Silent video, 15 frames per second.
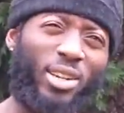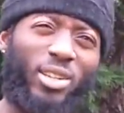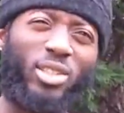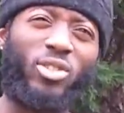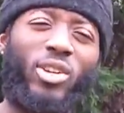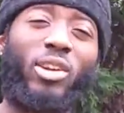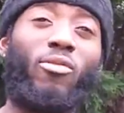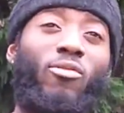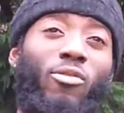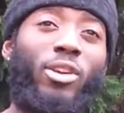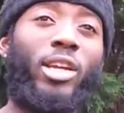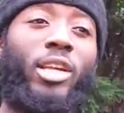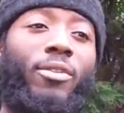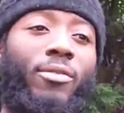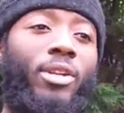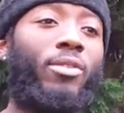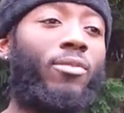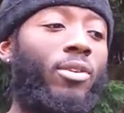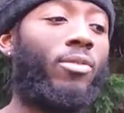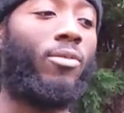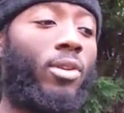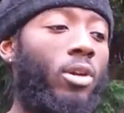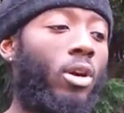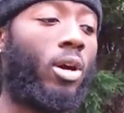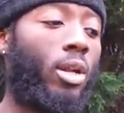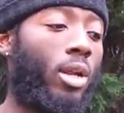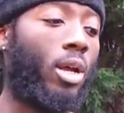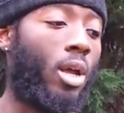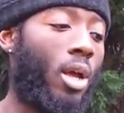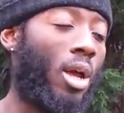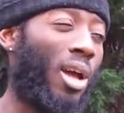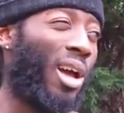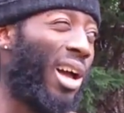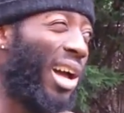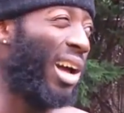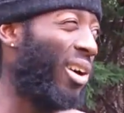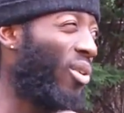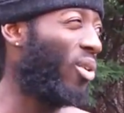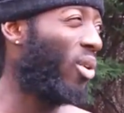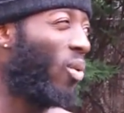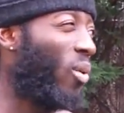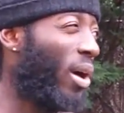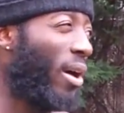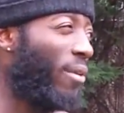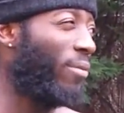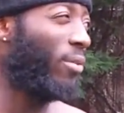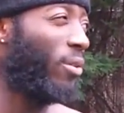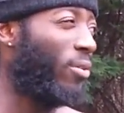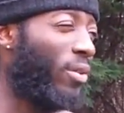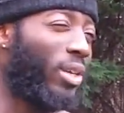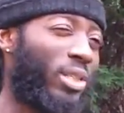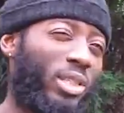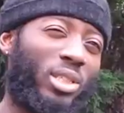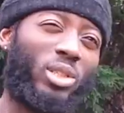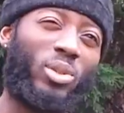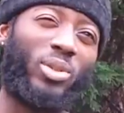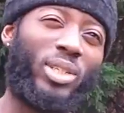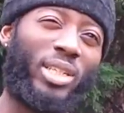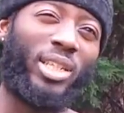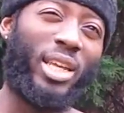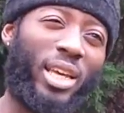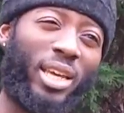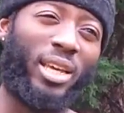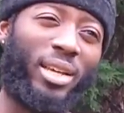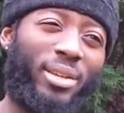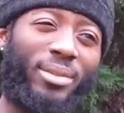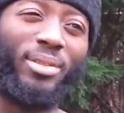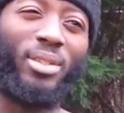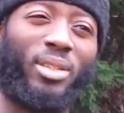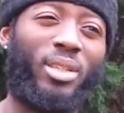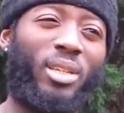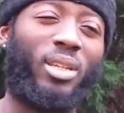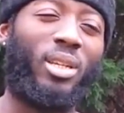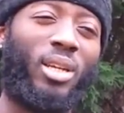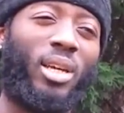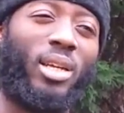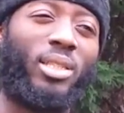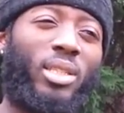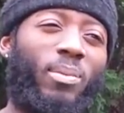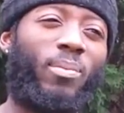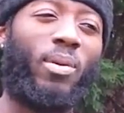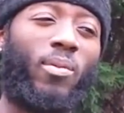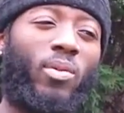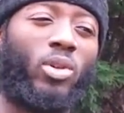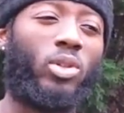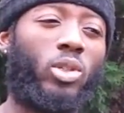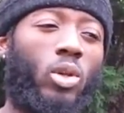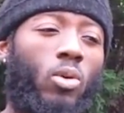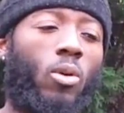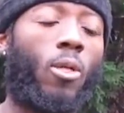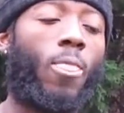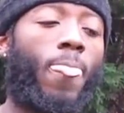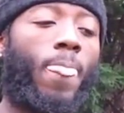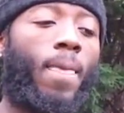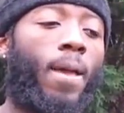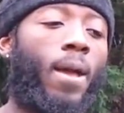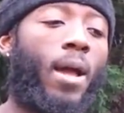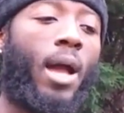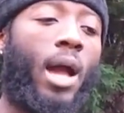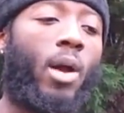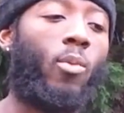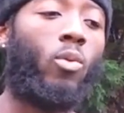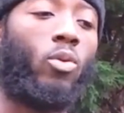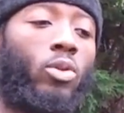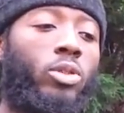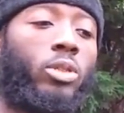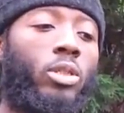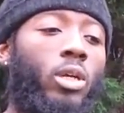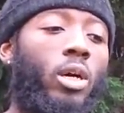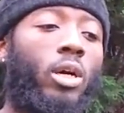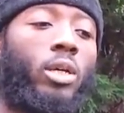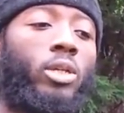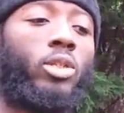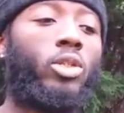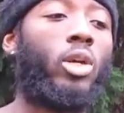gonna train really, really, really, really hard. I got quite a few things to do today and tomorrow, so I will start.